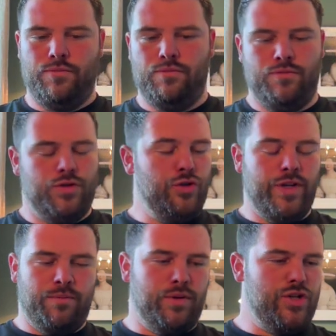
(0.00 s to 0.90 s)

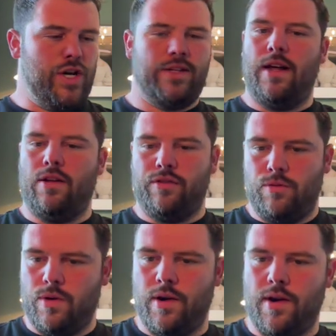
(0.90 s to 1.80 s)
shooting projectiles at
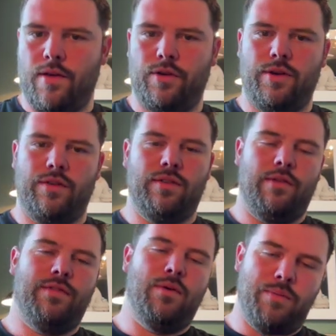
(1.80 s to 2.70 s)
one another and
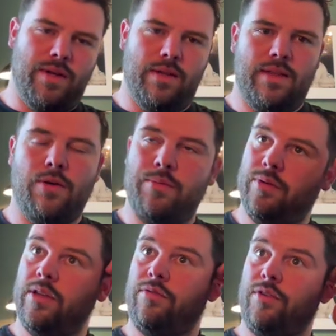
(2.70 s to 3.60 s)
stuff. That would be
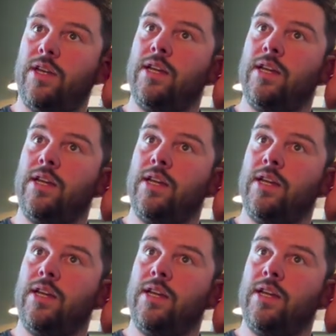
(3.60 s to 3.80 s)
really fun.